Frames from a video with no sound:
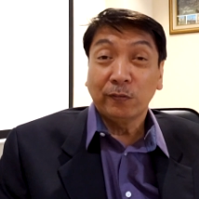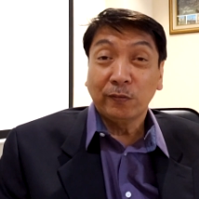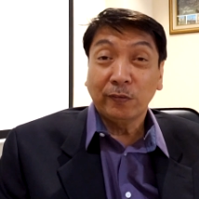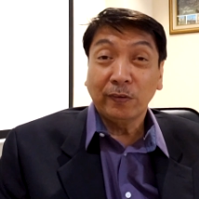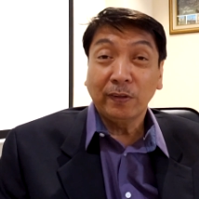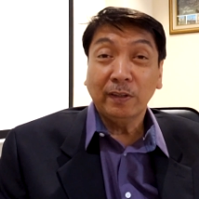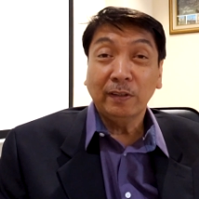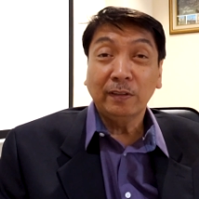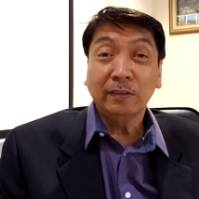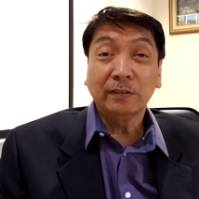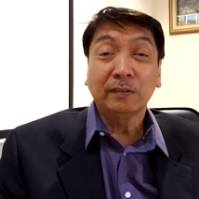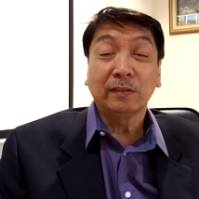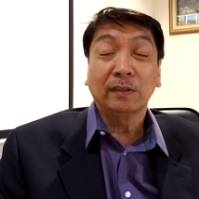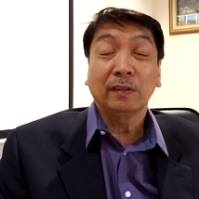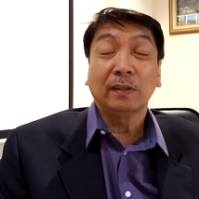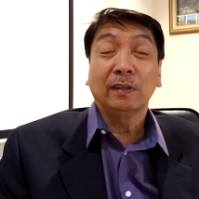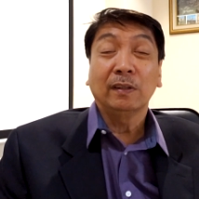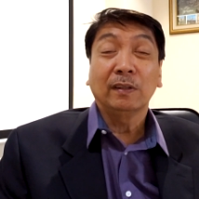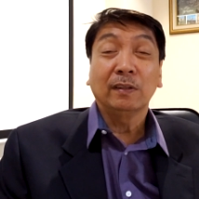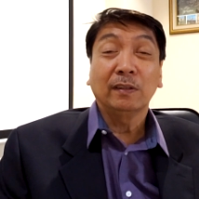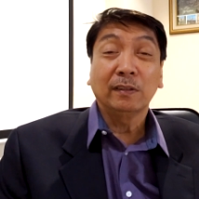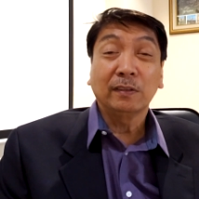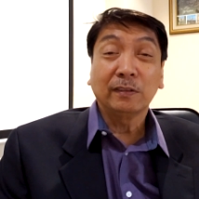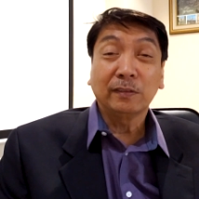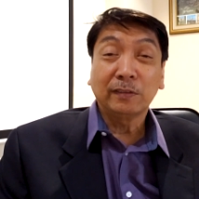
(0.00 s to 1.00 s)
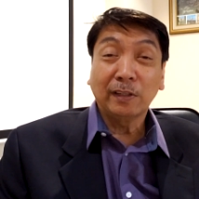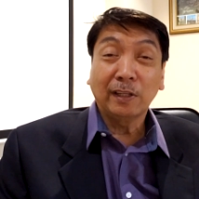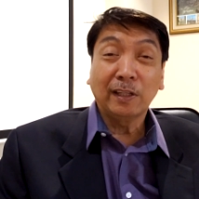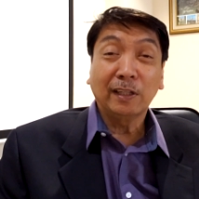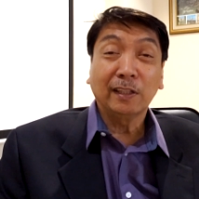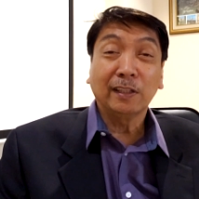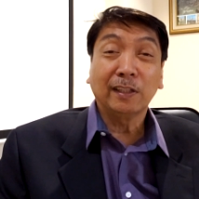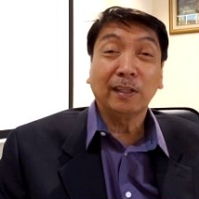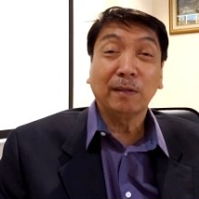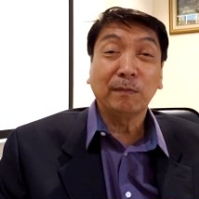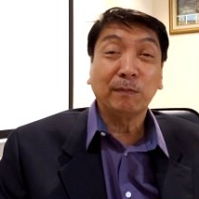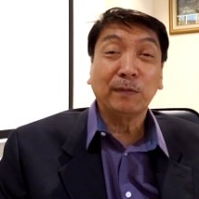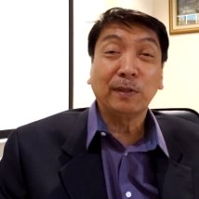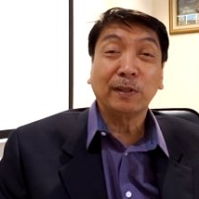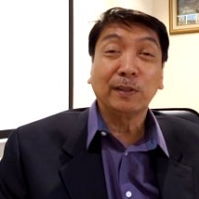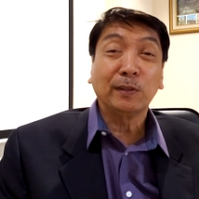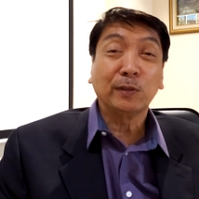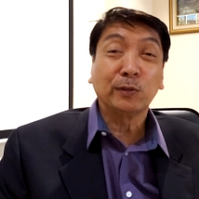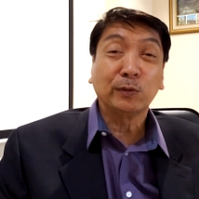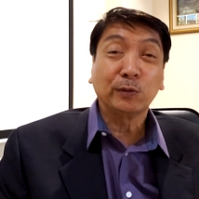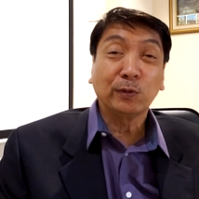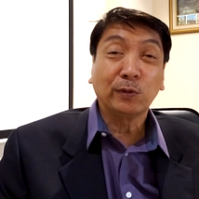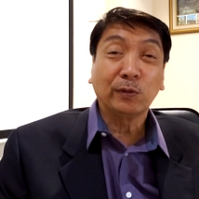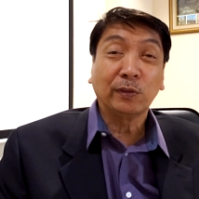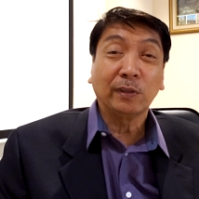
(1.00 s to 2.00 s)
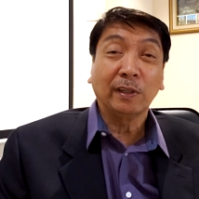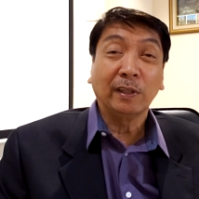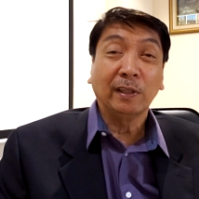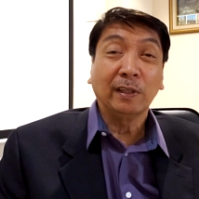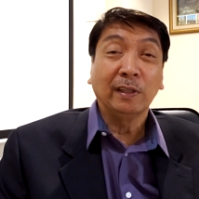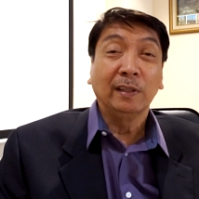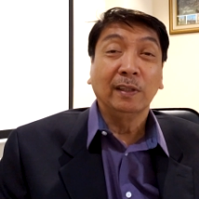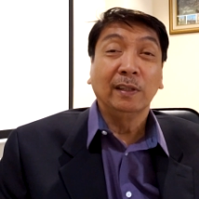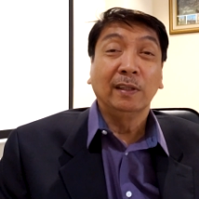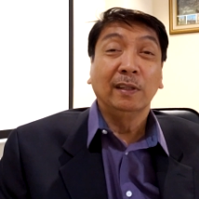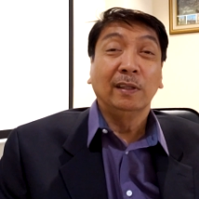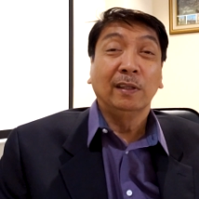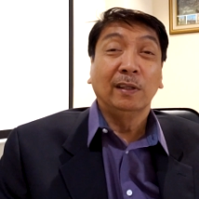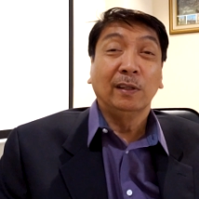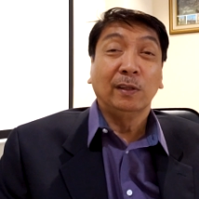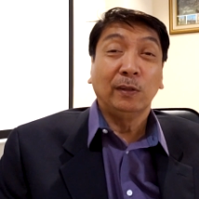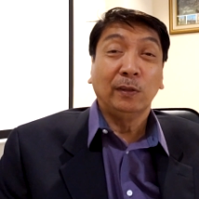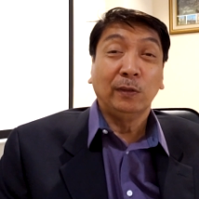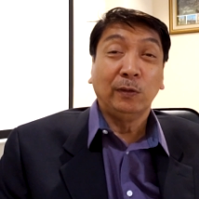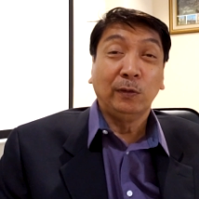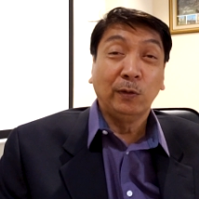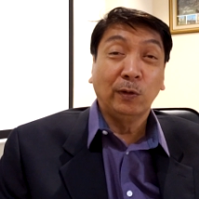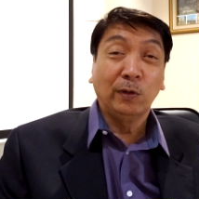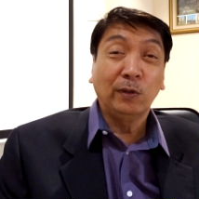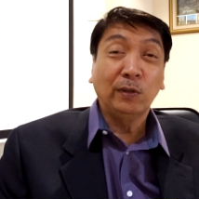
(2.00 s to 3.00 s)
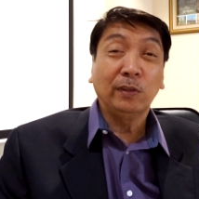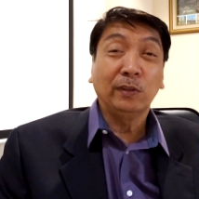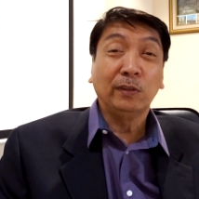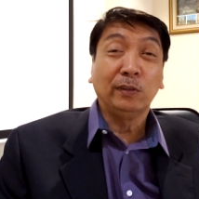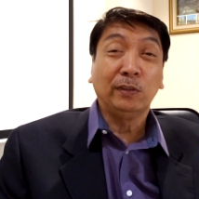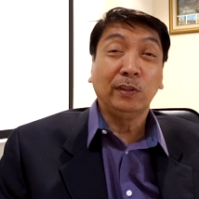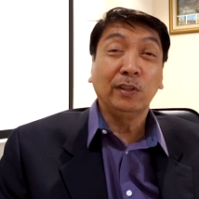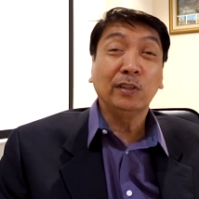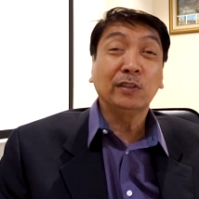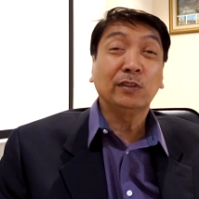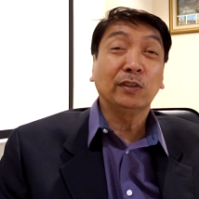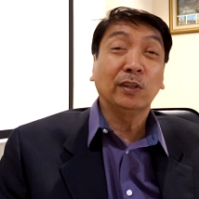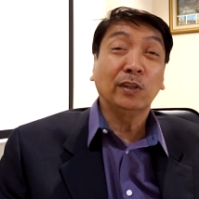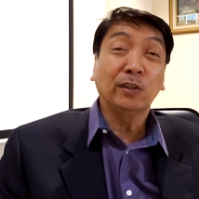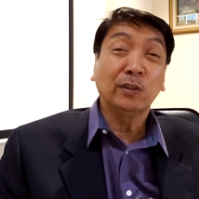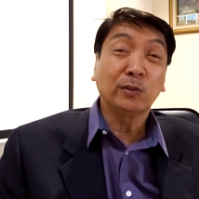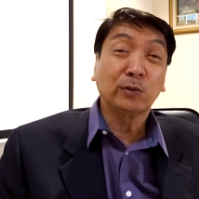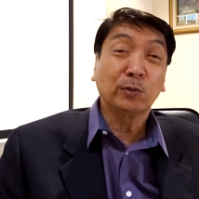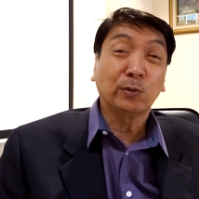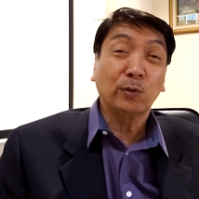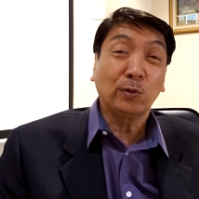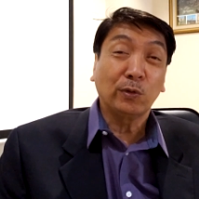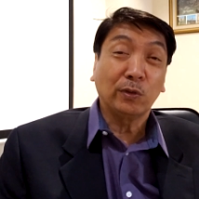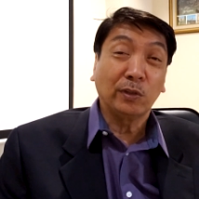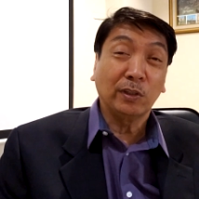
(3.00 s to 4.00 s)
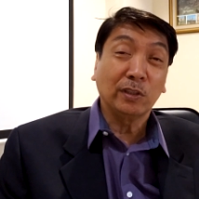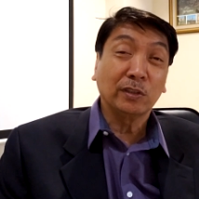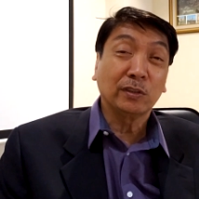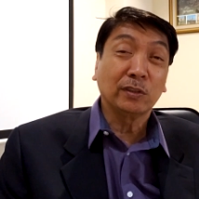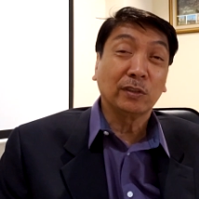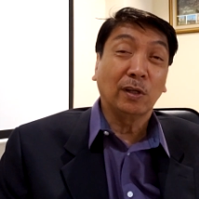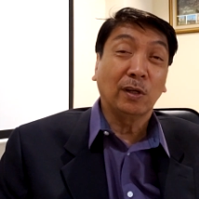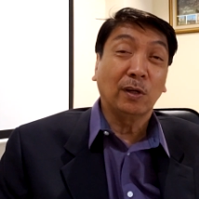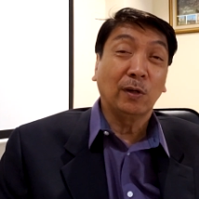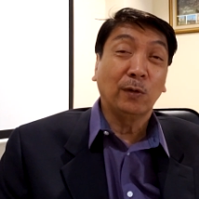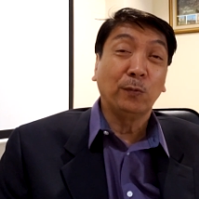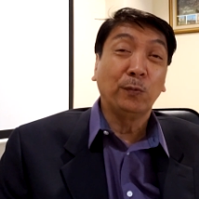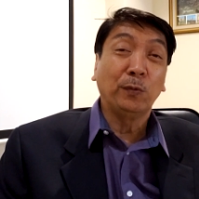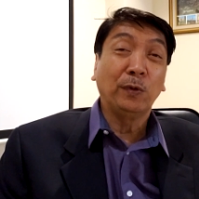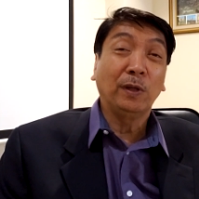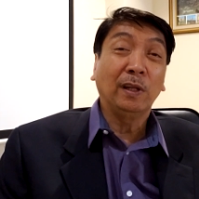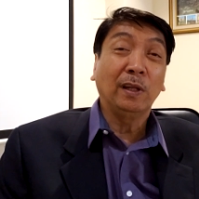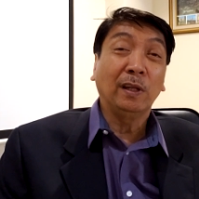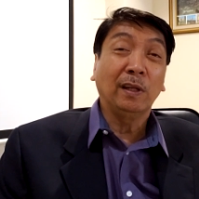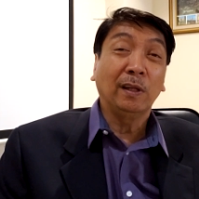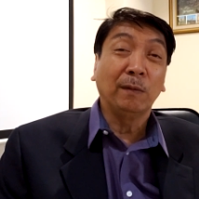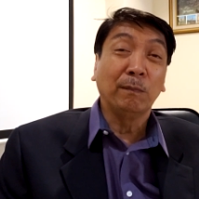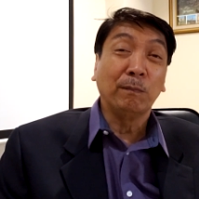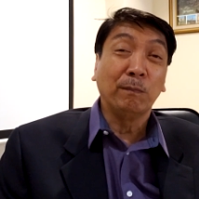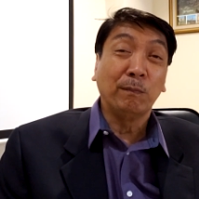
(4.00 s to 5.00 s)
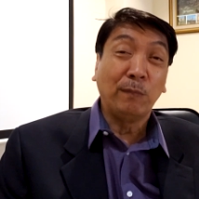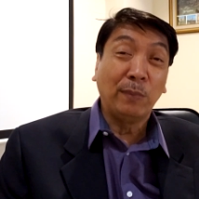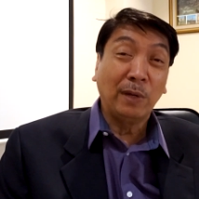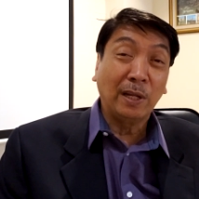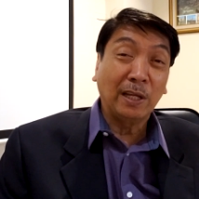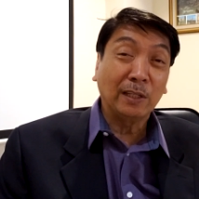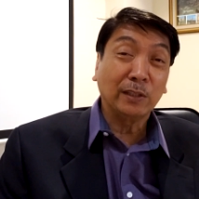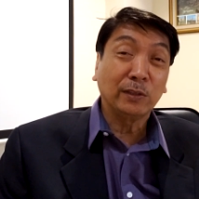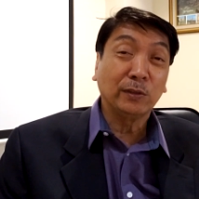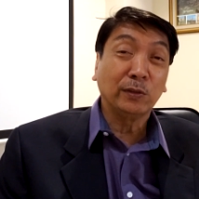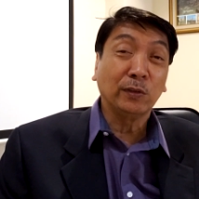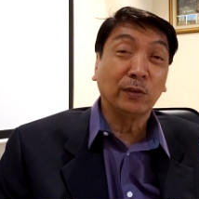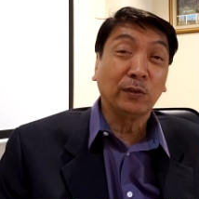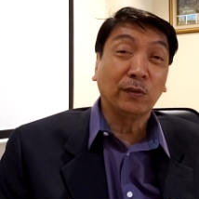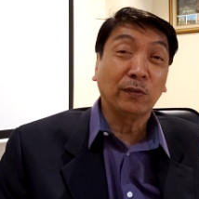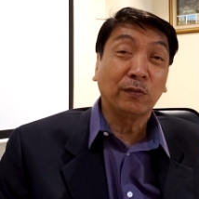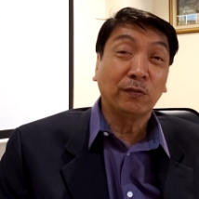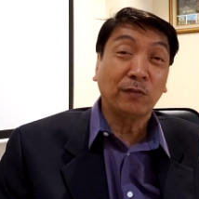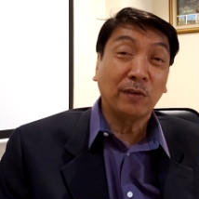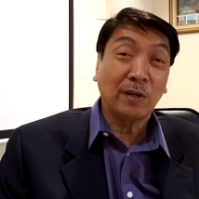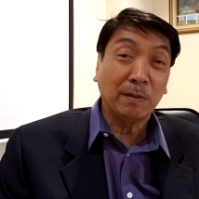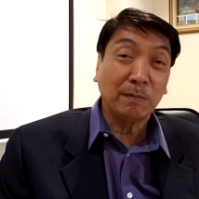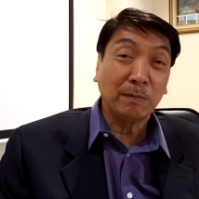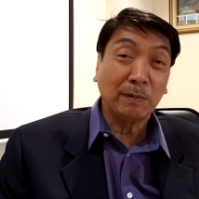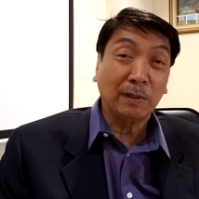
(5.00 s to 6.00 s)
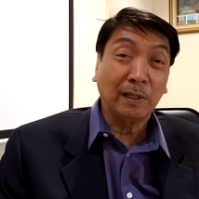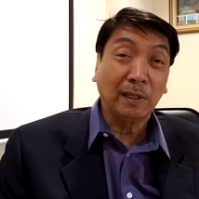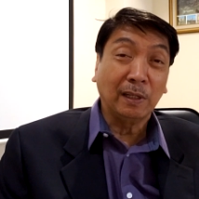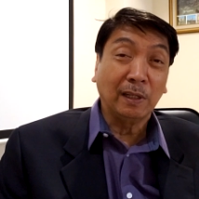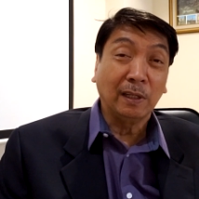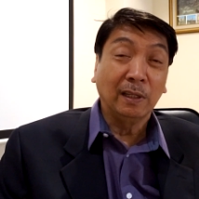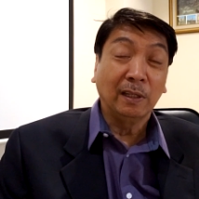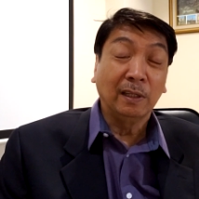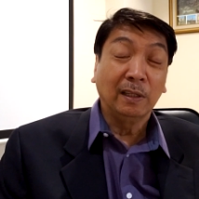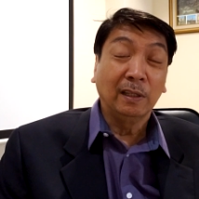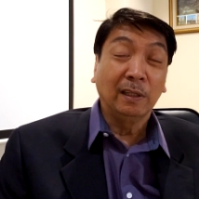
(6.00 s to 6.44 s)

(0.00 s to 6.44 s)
Friends, tell them that story Though these stories will bless your family.